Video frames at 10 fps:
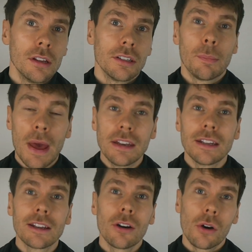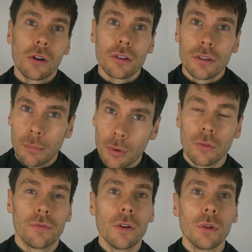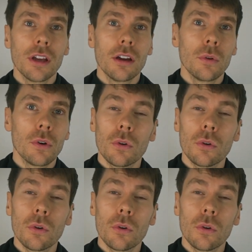depending on the portfolio,